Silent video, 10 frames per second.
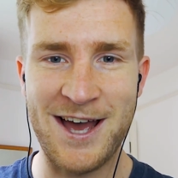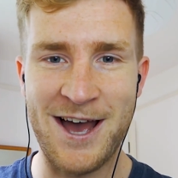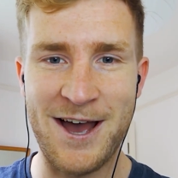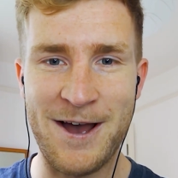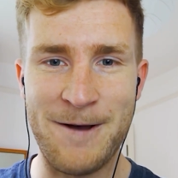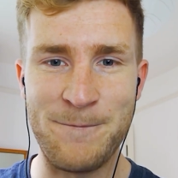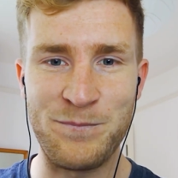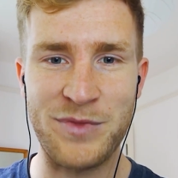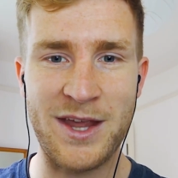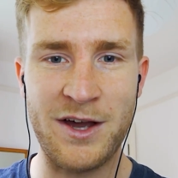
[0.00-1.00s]

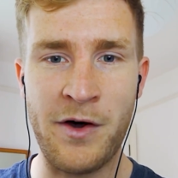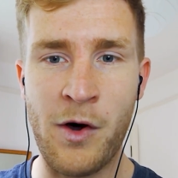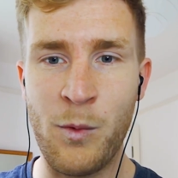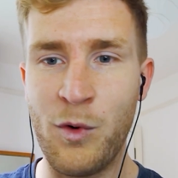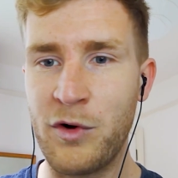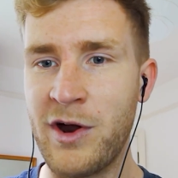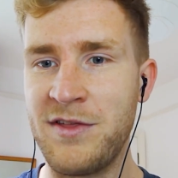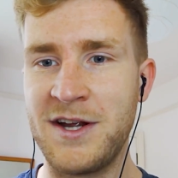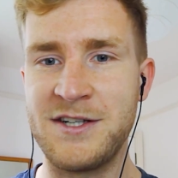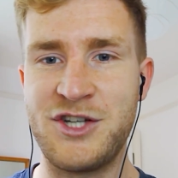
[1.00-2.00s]
Kyle Walker, I
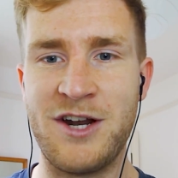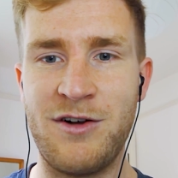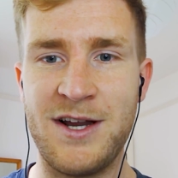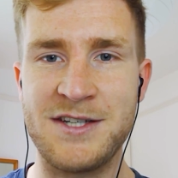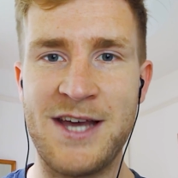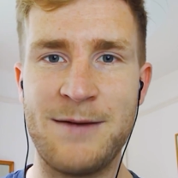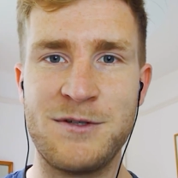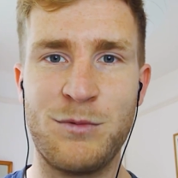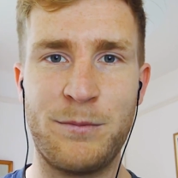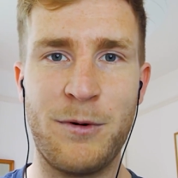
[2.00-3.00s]
think it's generally
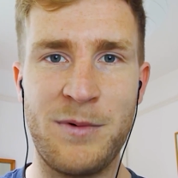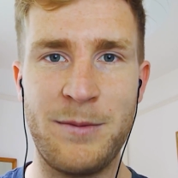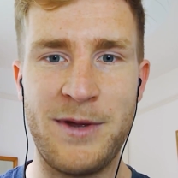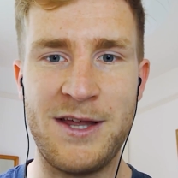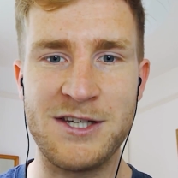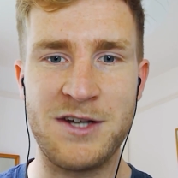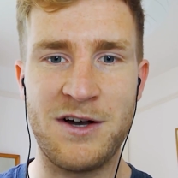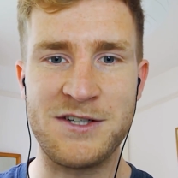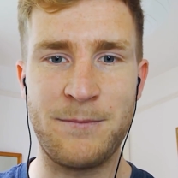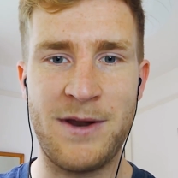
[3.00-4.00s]
accepted, will probably be the
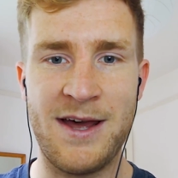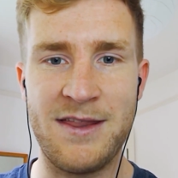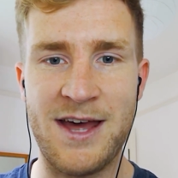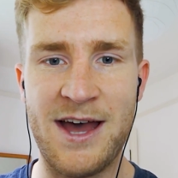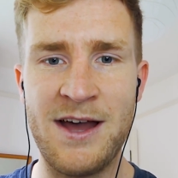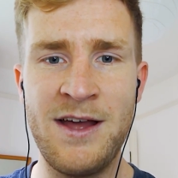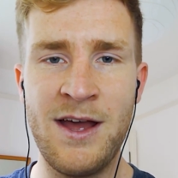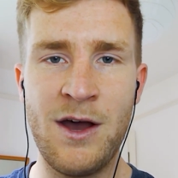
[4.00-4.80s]
starting player there.